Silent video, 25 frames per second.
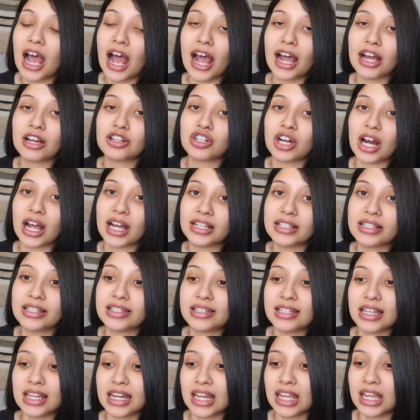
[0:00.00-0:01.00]
I tried
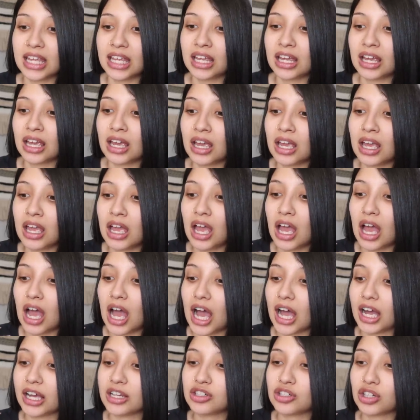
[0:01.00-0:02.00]
sitting
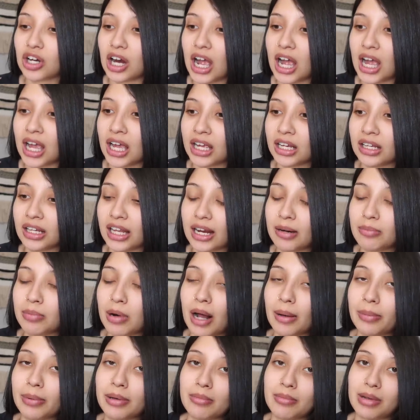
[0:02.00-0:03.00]
I tried like
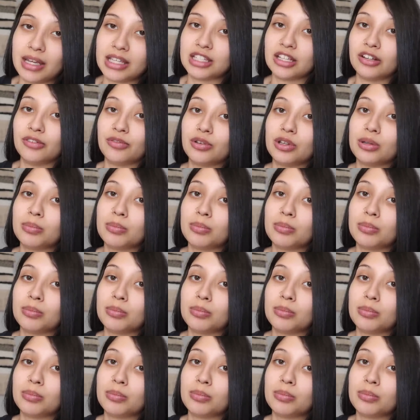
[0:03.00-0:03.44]
propping myself